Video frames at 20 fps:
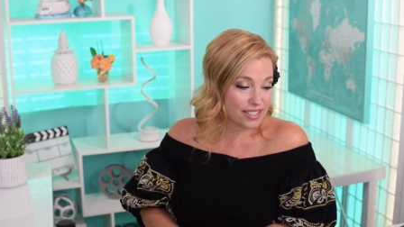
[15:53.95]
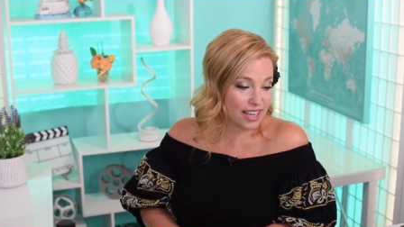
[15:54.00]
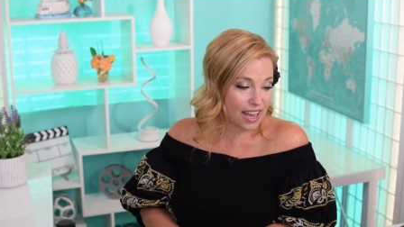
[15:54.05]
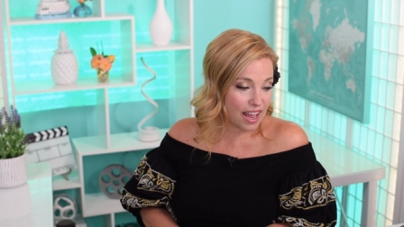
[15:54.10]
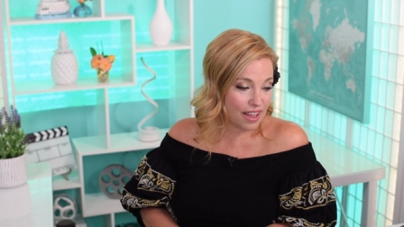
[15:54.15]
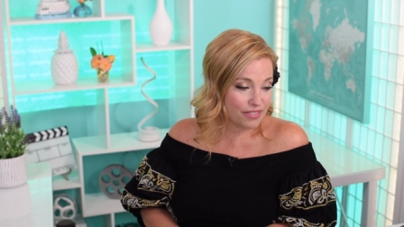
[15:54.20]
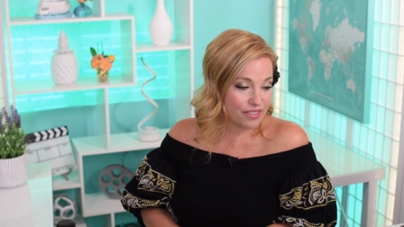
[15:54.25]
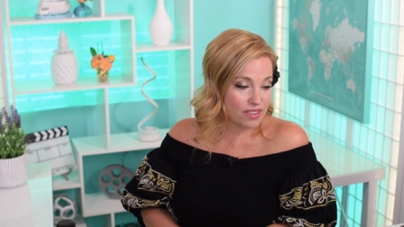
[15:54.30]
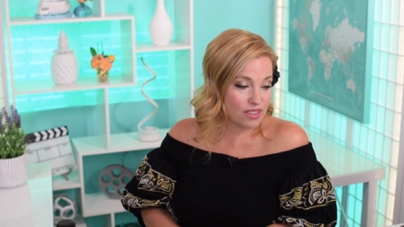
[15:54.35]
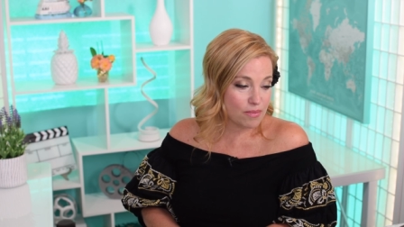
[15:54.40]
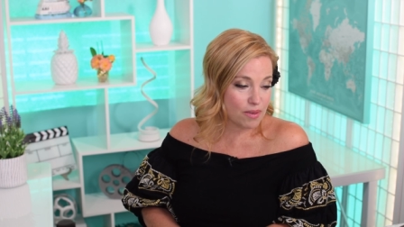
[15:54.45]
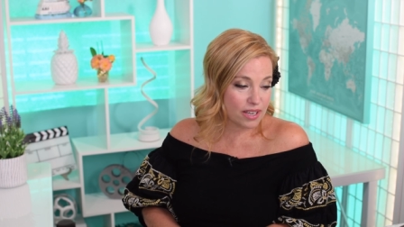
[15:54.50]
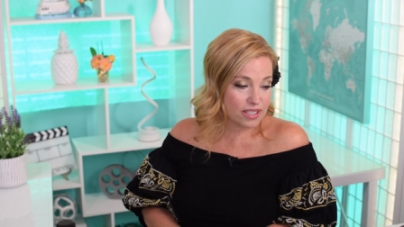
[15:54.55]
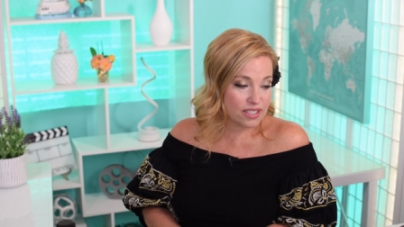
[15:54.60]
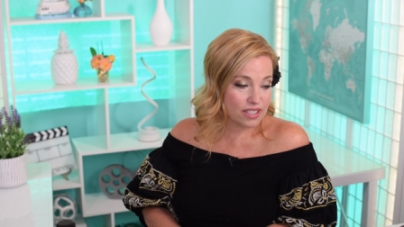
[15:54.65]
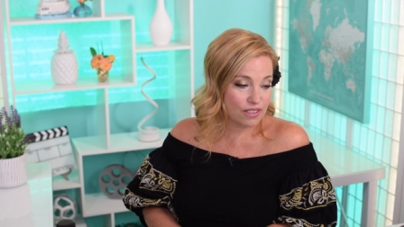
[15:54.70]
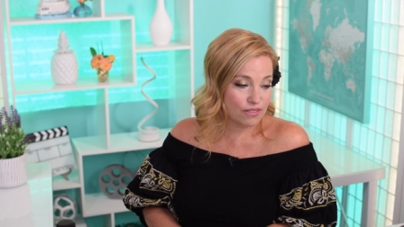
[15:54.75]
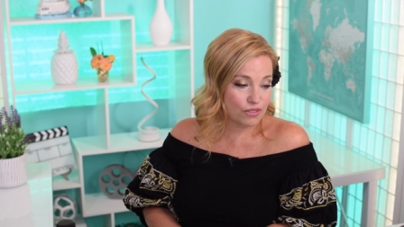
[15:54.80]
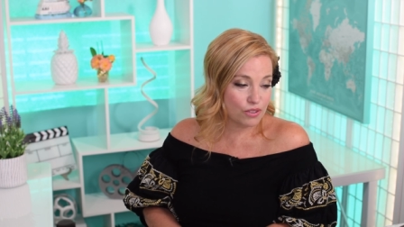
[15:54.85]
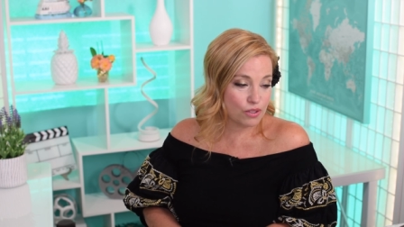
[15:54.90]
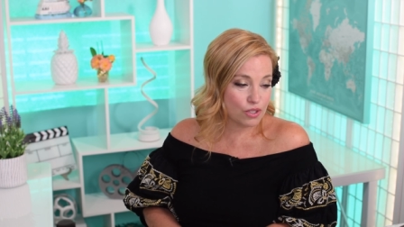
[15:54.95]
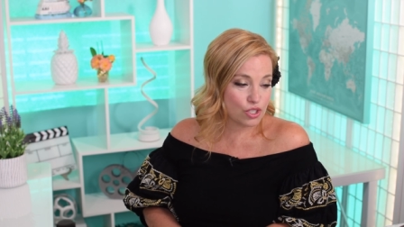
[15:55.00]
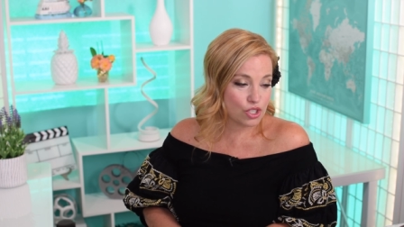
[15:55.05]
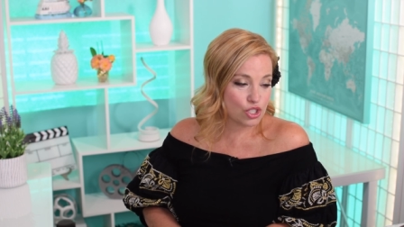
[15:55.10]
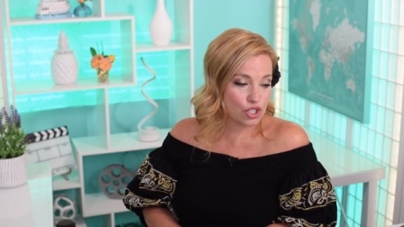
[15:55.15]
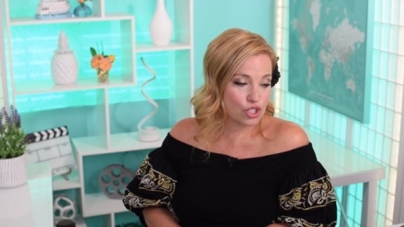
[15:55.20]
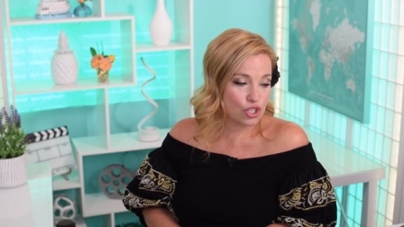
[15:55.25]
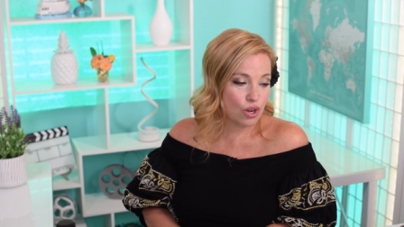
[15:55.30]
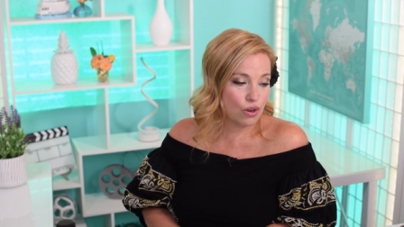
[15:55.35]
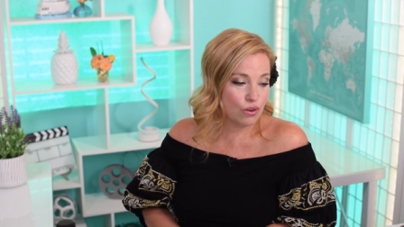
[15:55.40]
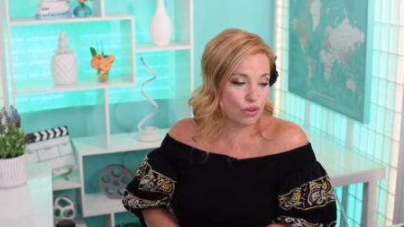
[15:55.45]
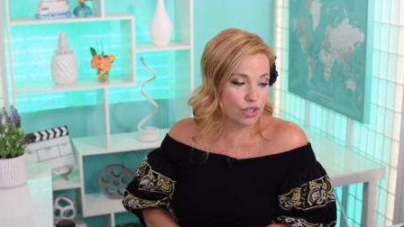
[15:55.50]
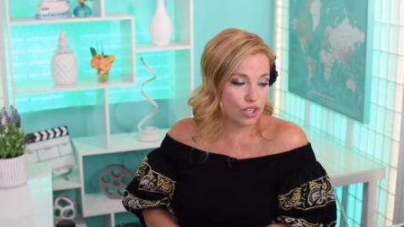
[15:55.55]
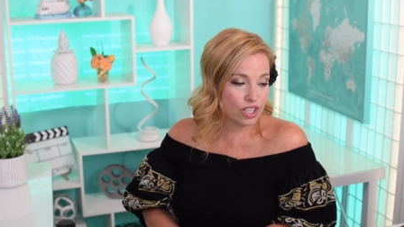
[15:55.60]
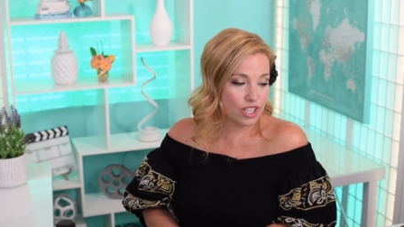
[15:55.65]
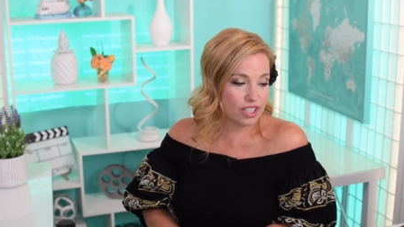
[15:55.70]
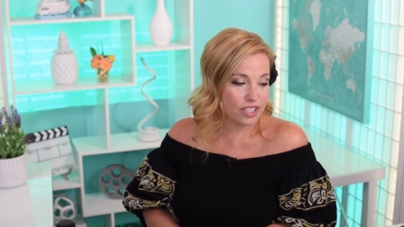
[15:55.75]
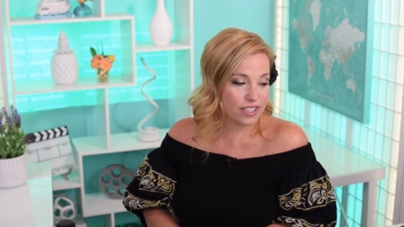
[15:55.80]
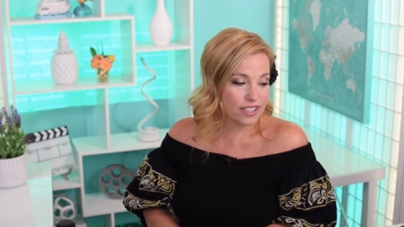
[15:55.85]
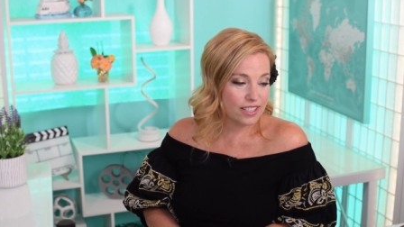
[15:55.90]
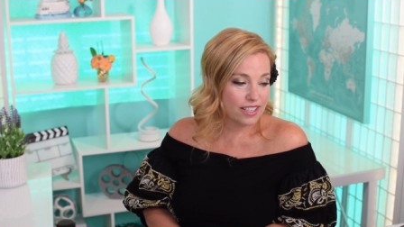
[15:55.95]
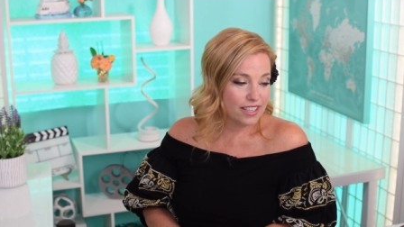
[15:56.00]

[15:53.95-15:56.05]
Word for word: Kathy, the Mexican food is so good.